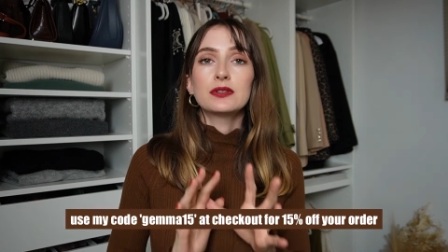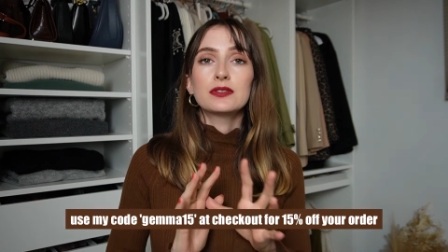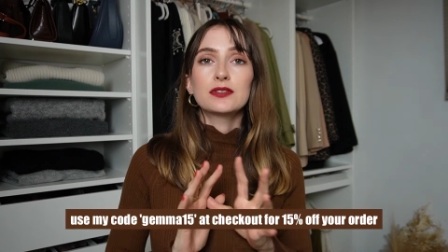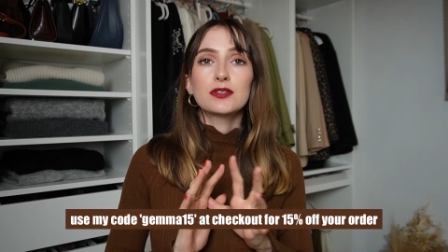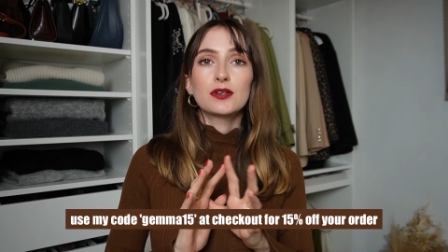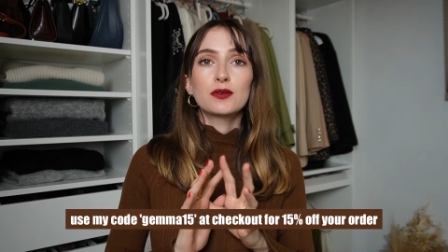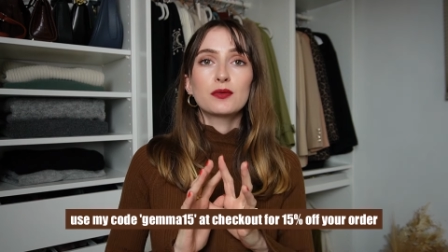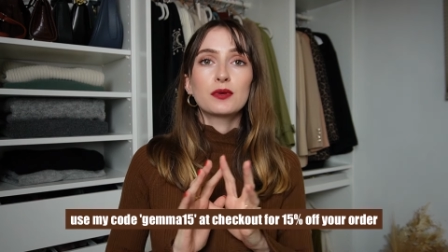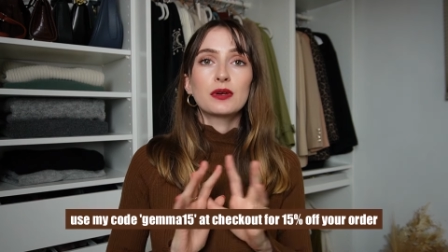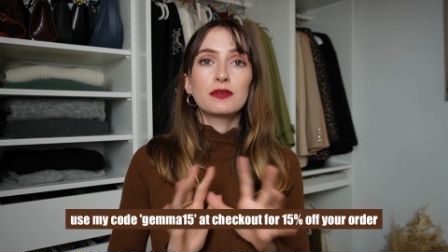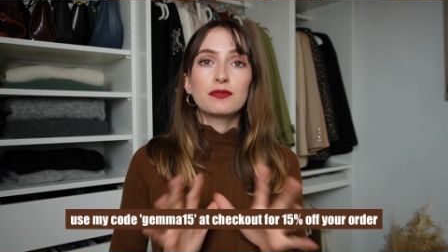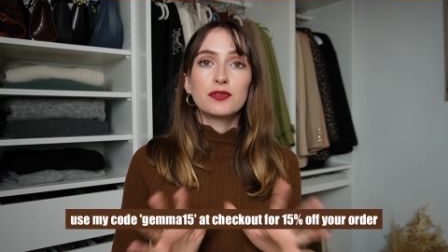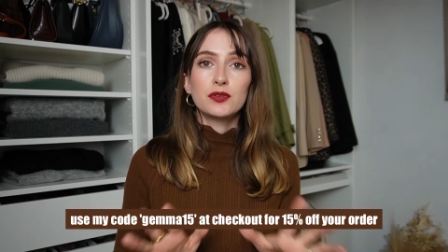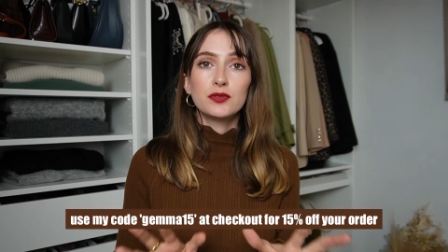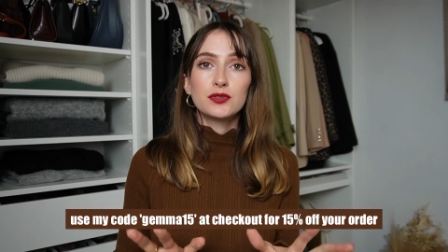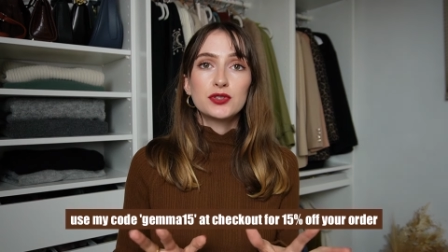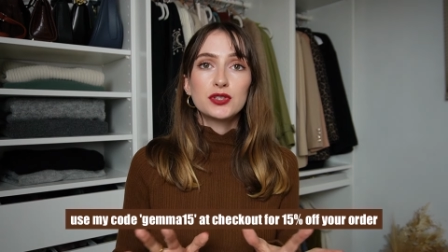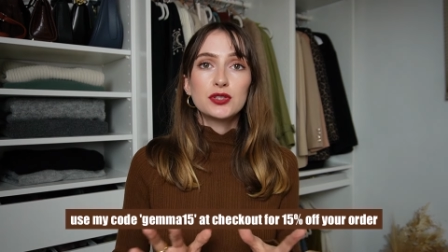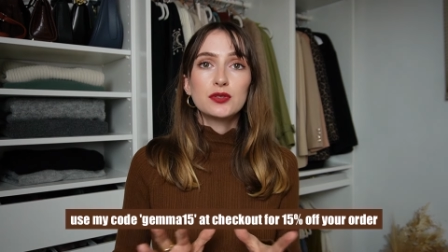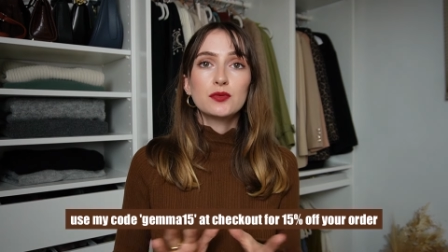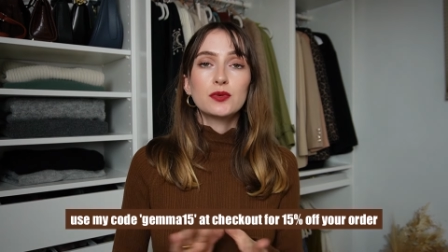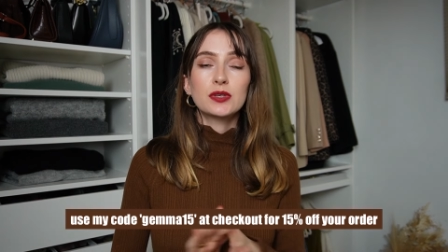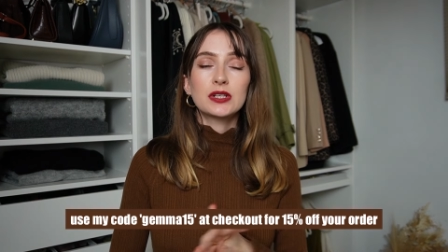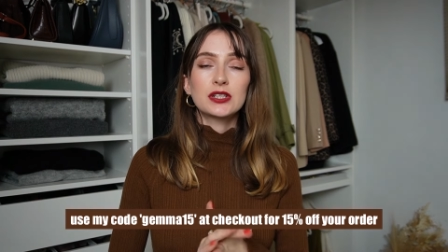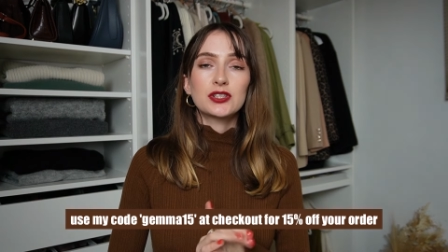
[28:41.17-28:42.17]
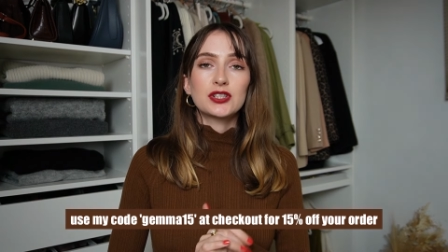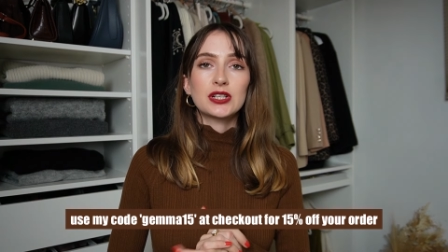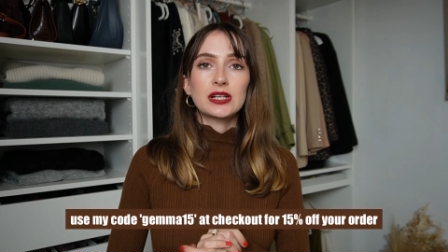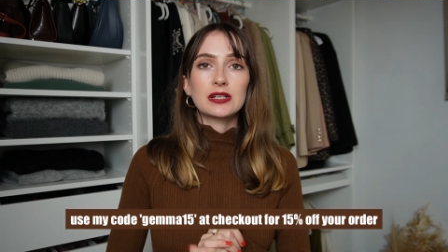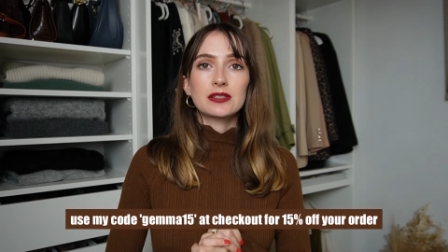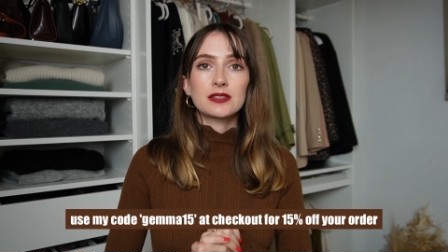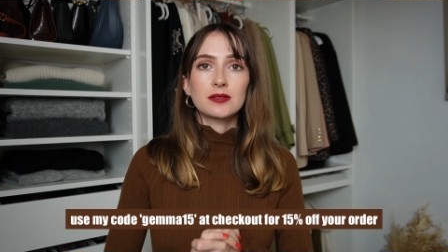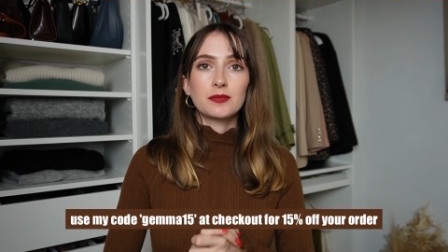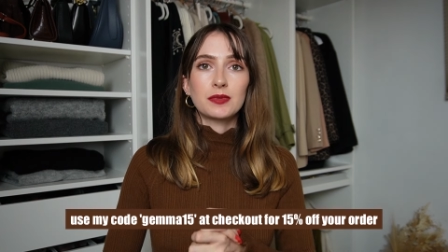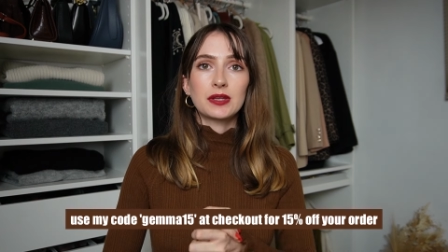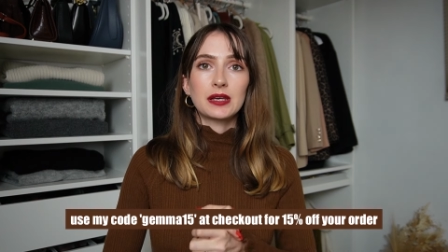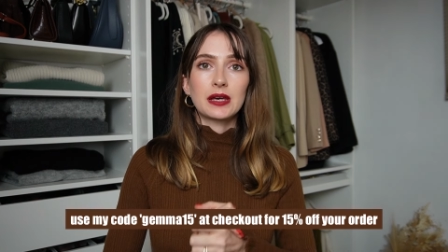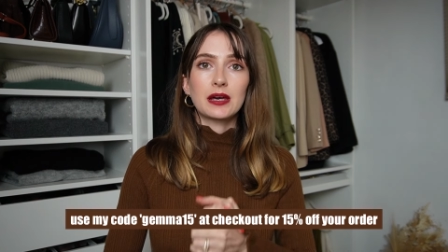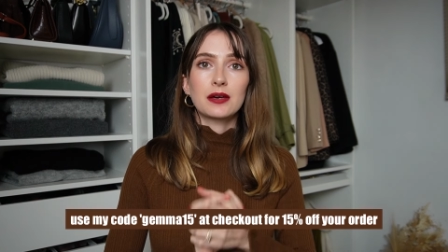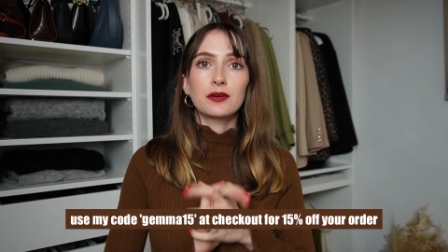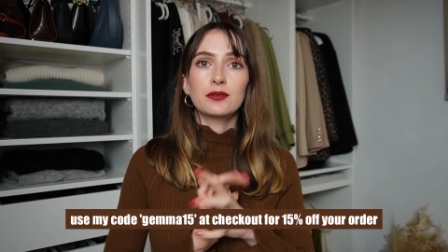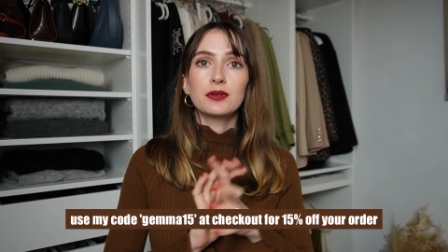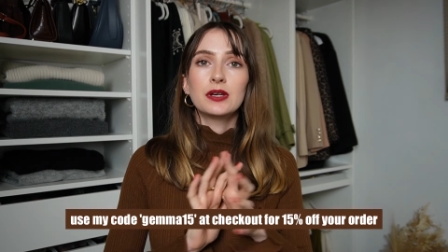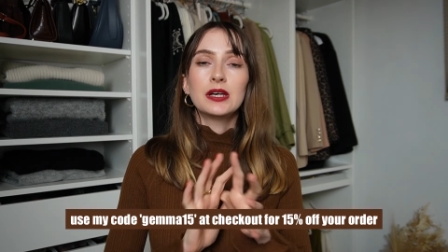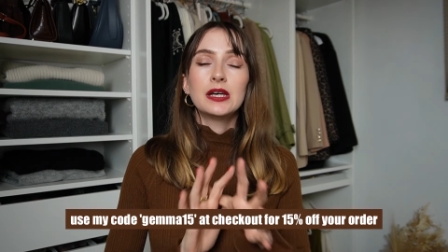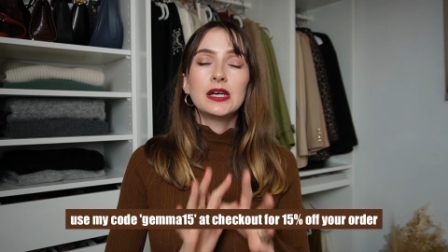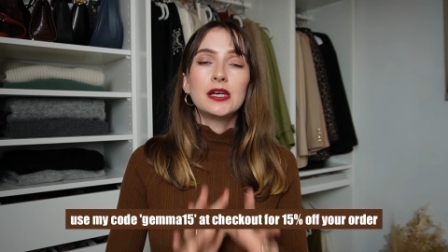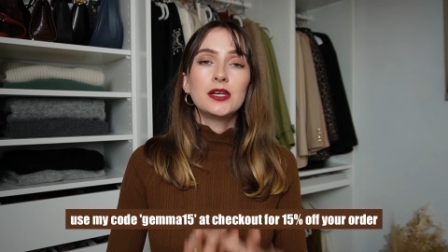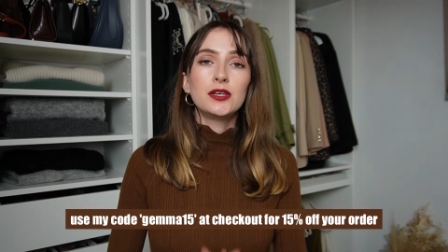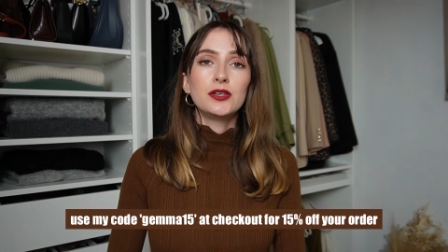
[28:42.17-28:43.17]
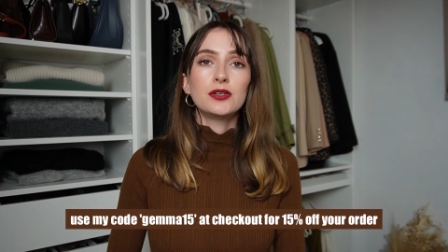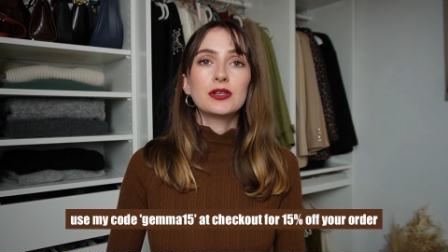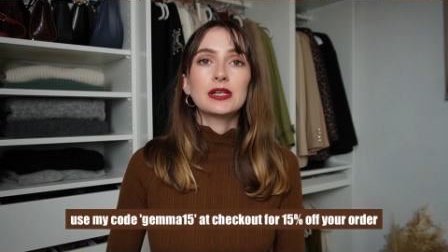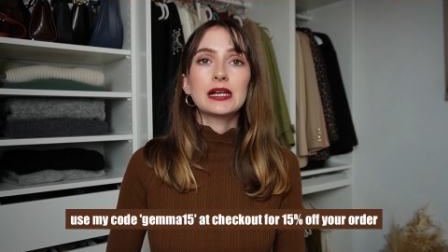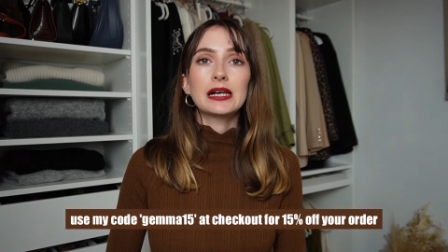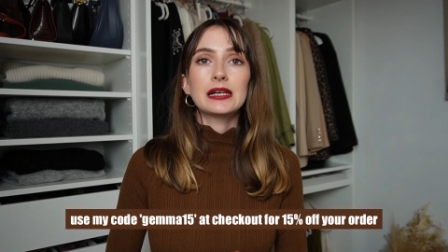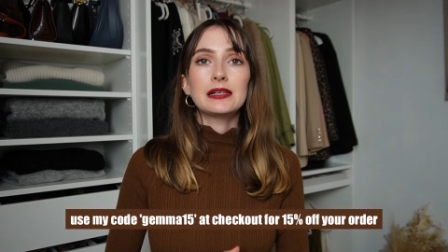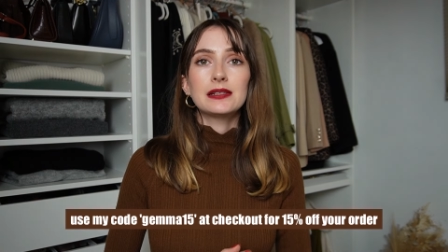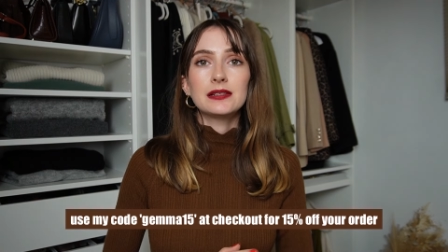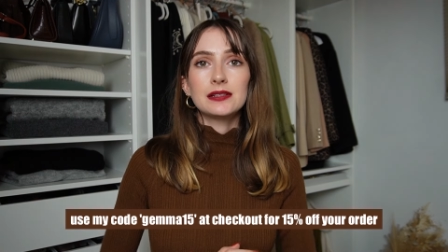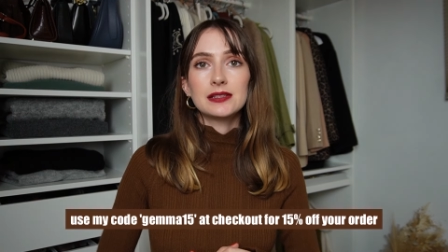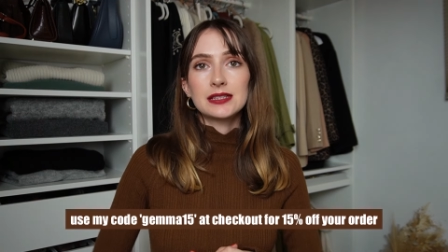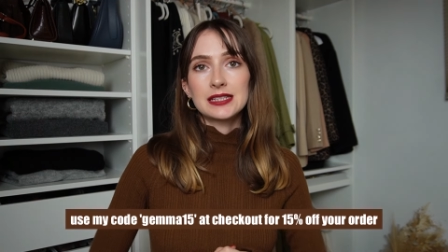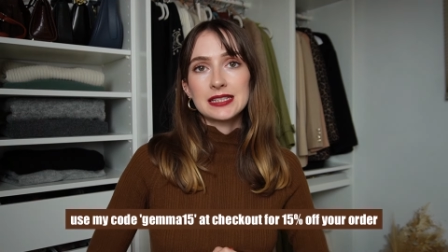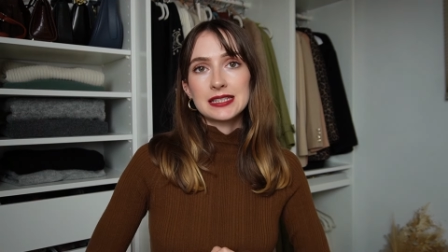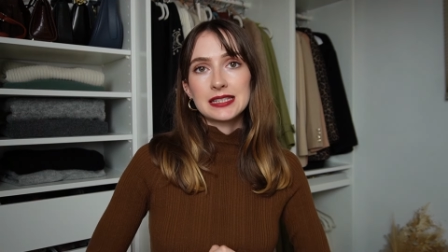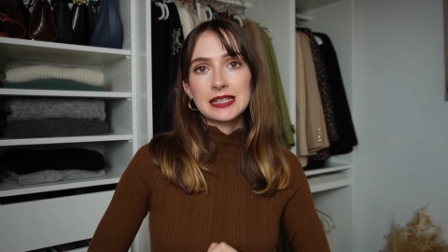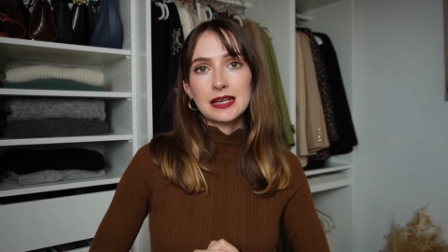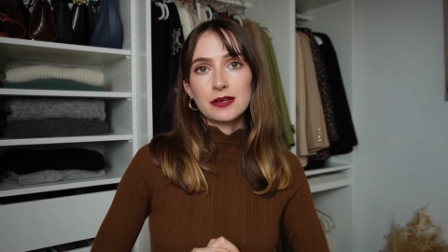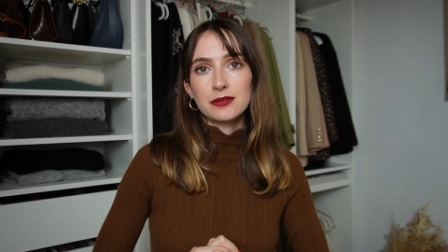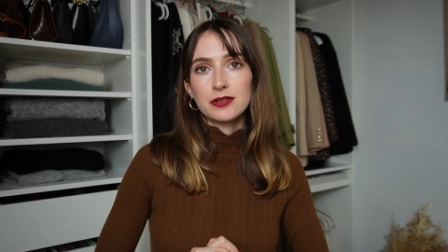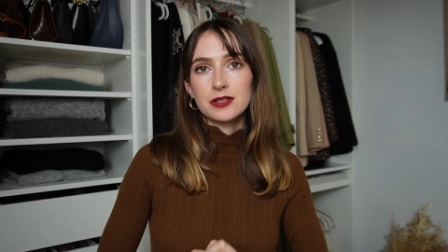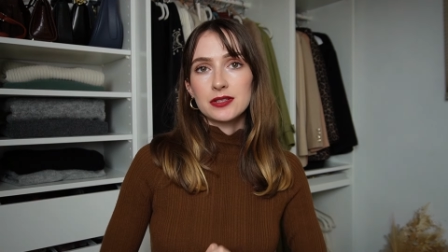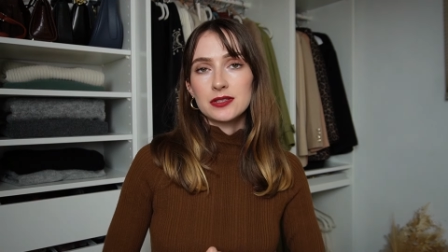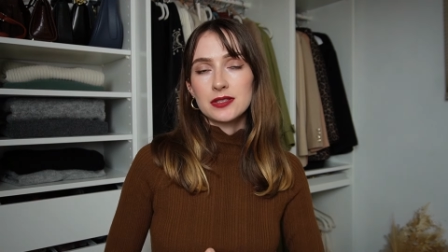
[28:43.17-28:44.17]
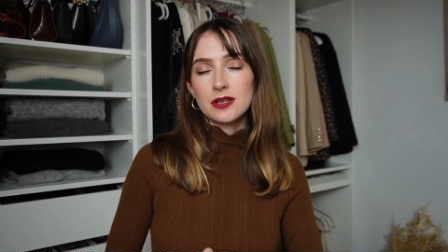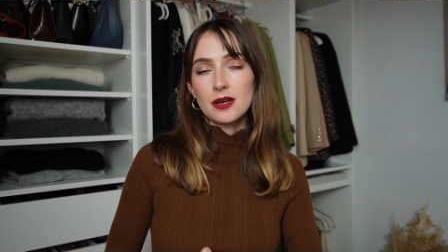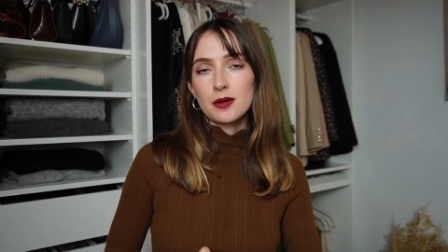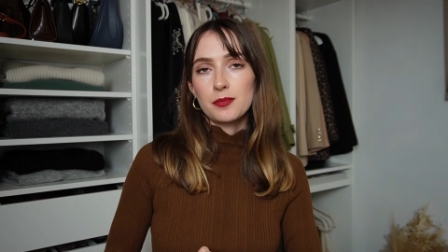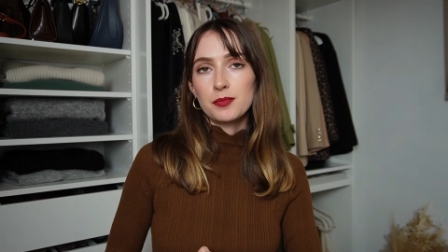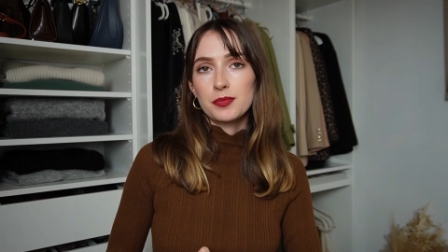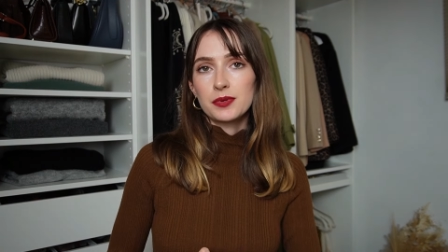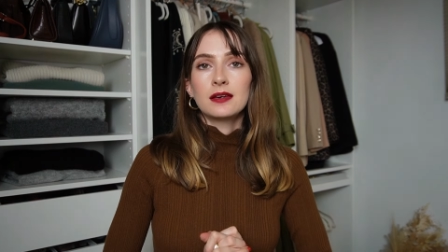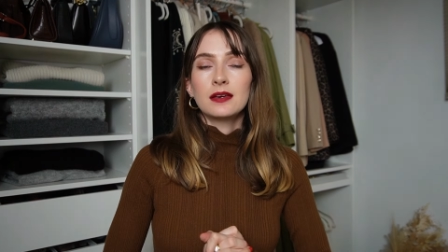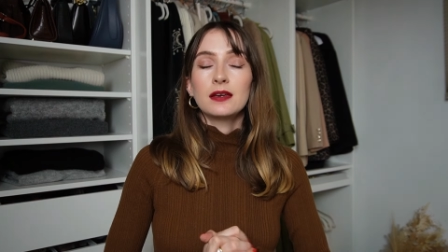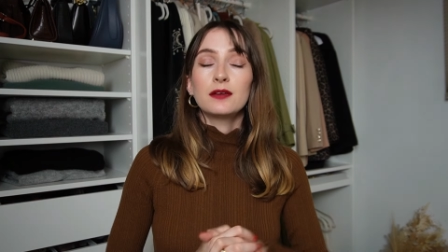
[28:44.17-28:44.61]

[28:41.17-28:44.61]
So if you do want to check something out, you can get a little discount on top.